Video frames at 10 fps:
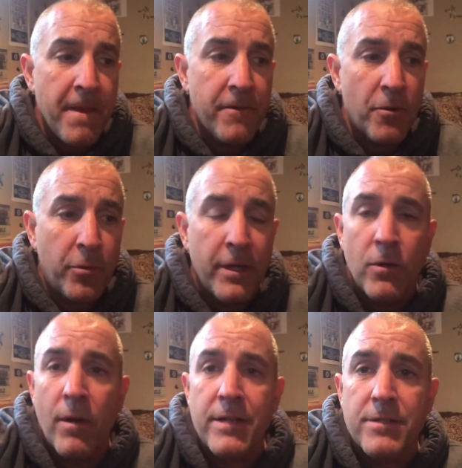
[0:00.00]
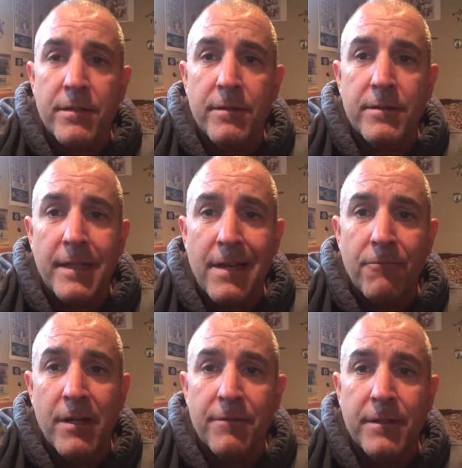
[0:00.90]
there are plenty of ways to get
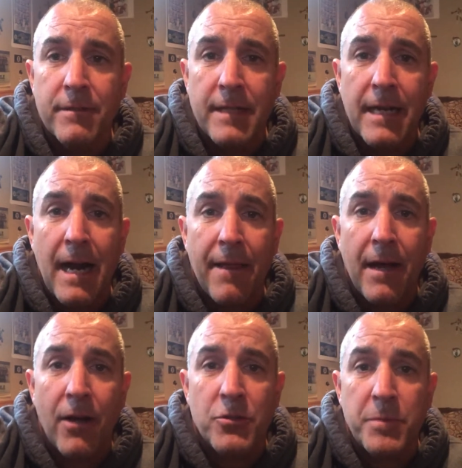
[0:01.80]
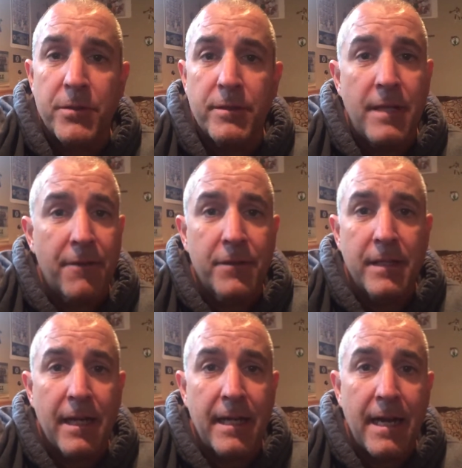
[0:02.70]
rid of it and get it out of the house. But you definitely
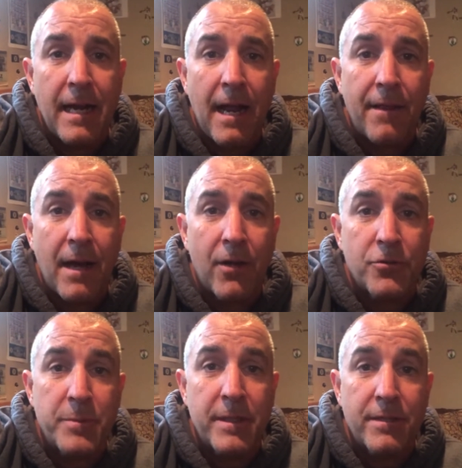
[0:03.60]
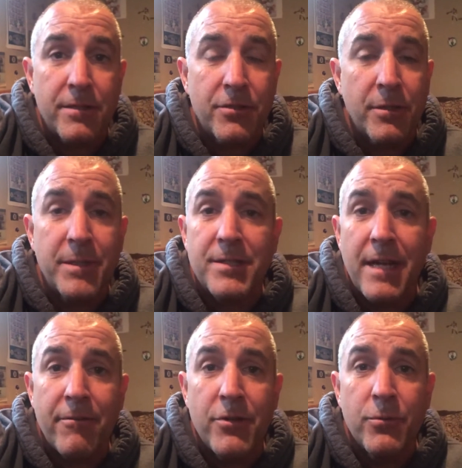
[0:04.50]
got to get it out of the house because it's going to be
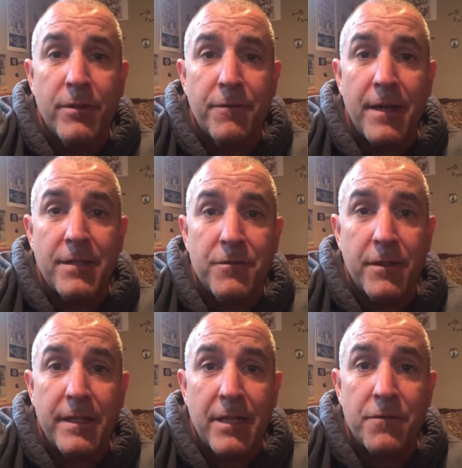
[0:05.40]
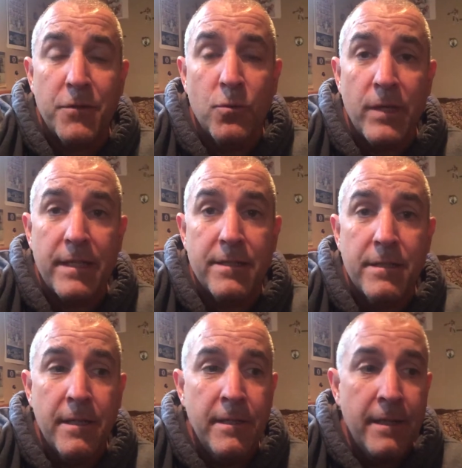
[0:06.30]
staring you in the face for the next few weeks,
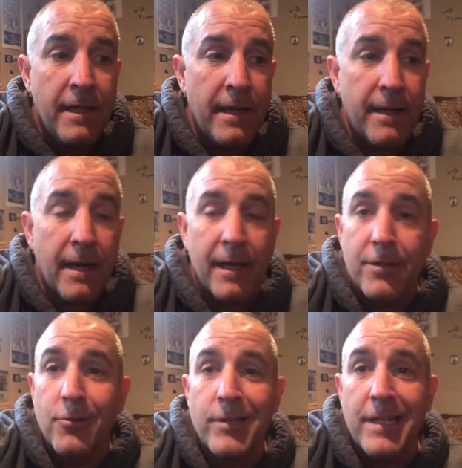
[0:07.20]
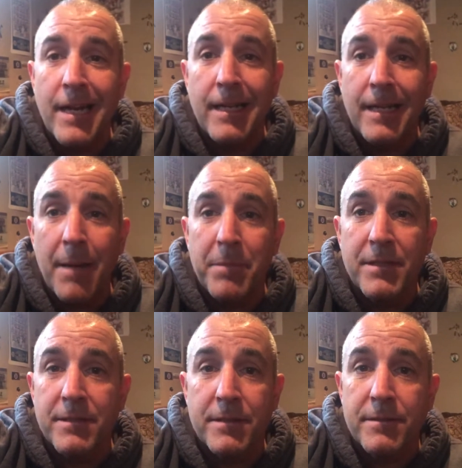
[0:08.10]
and you don't need any of that
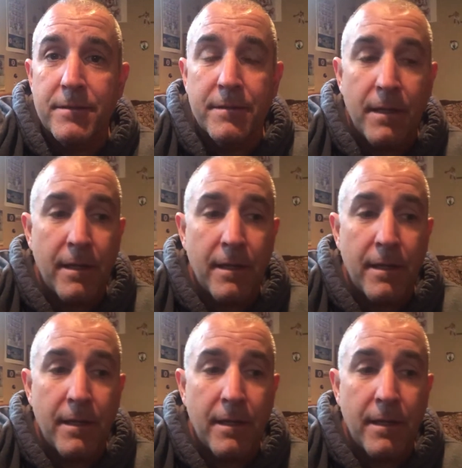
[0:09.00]
business.